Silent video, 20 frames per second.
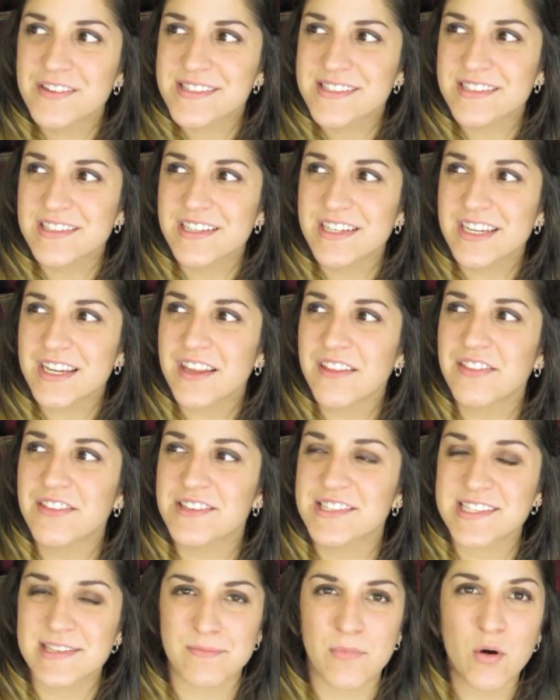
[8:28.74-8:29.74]
Honestly,
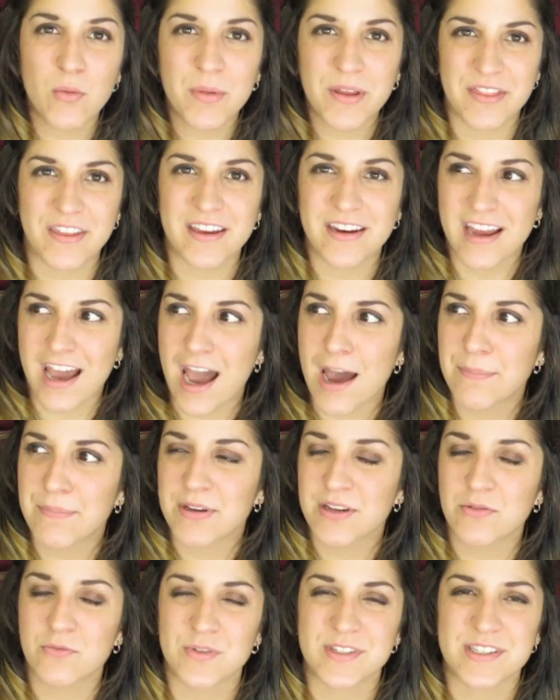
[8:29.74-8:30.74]
this moment that
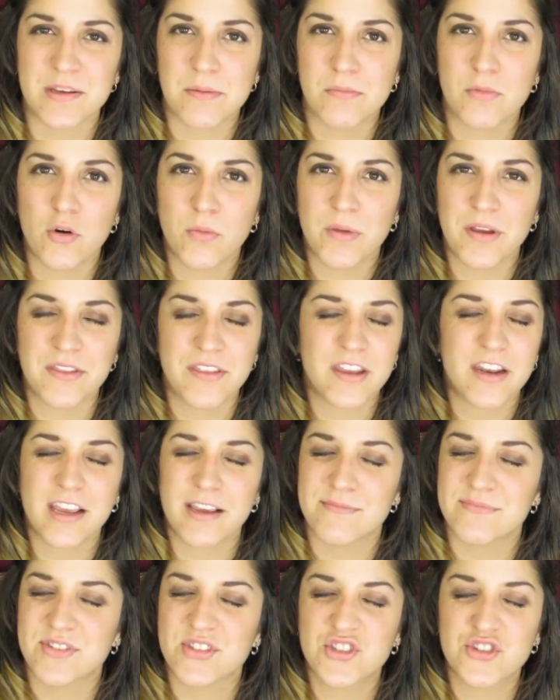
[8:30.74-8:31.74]
happened was a moment
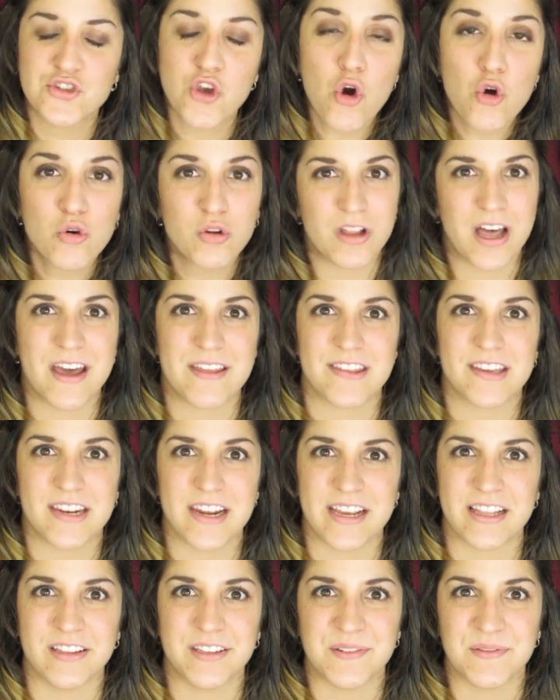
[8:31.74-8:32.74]
that I'm so glad
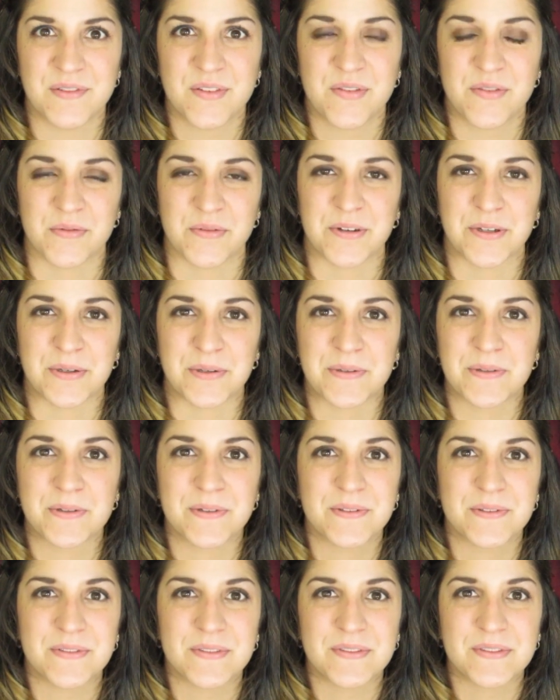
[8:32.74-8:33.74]
that I lived
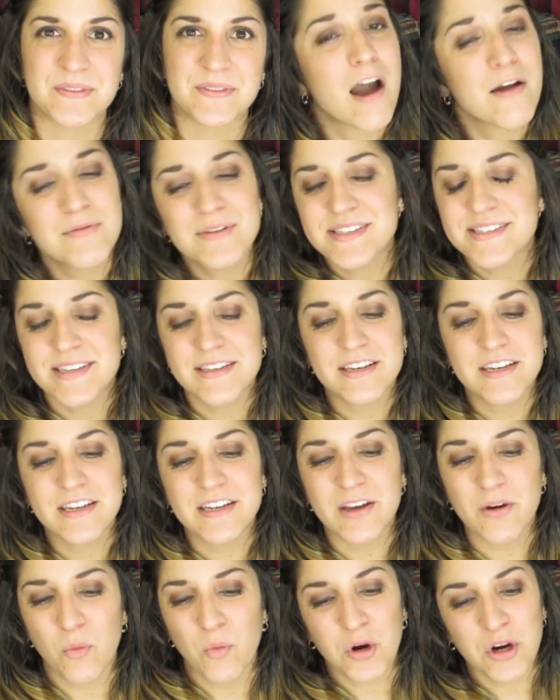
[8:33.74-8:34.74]
through. I was
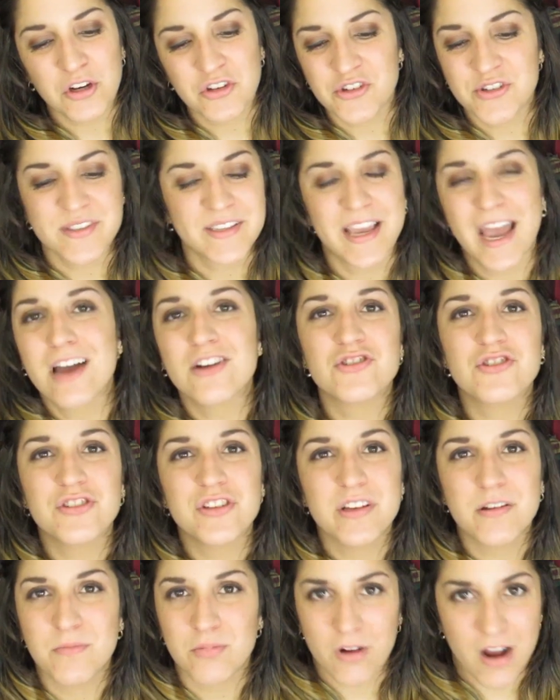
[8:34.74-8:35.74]
sitting at work just
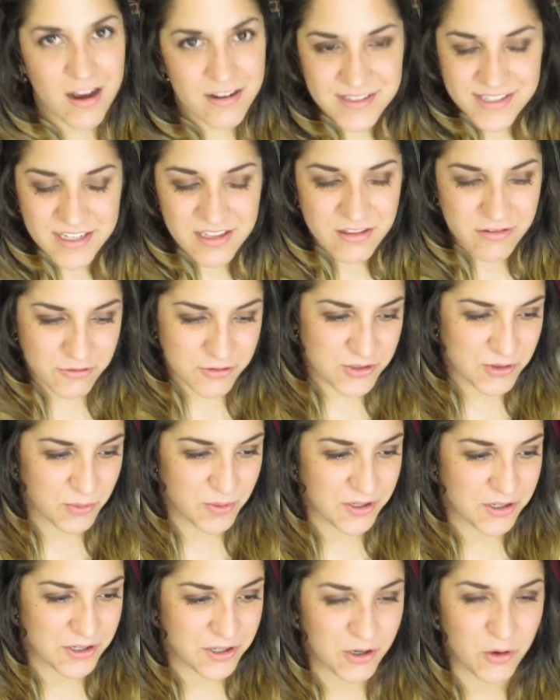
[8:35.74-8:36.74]
casually browsing
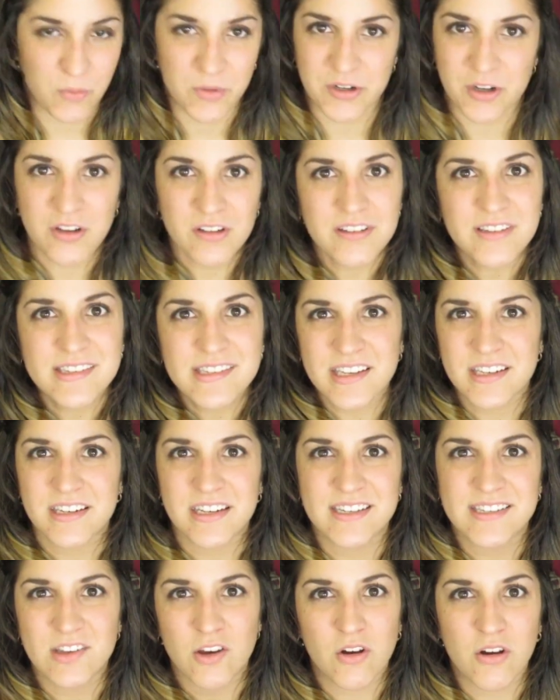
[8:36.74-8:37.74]
through Twitter when all of a
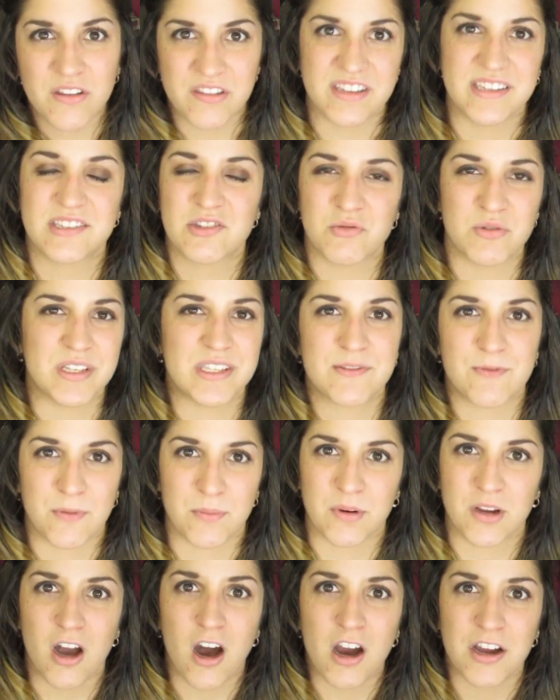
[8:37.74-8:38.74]
sudden I saw all these
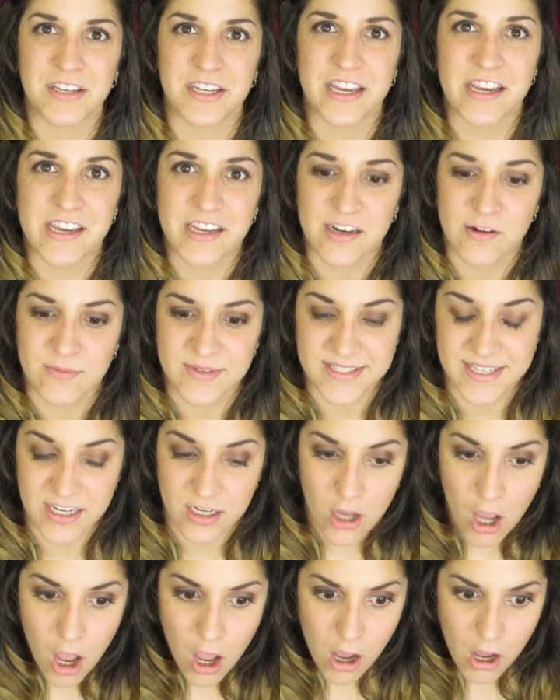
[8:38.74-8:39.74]
tweets from Kanye, and I
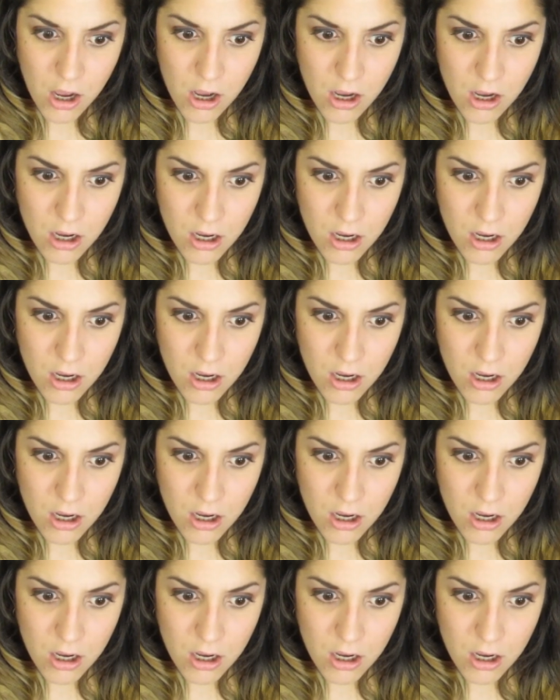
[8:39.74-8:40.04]
was like,